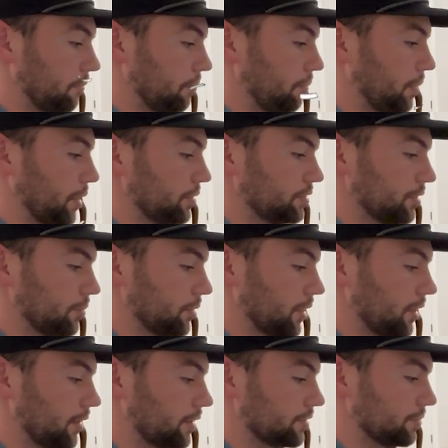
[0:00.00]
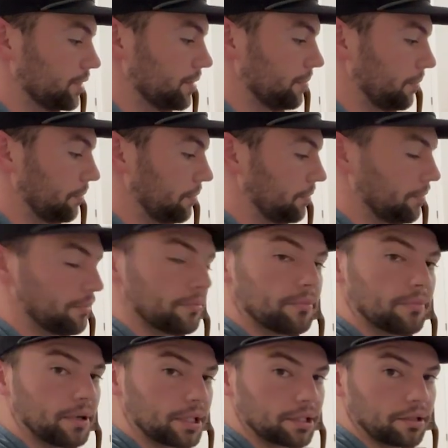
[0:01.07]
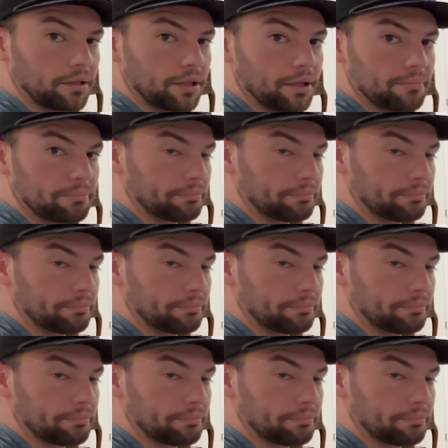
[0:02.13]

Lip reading: Post a progress meme. I can do that.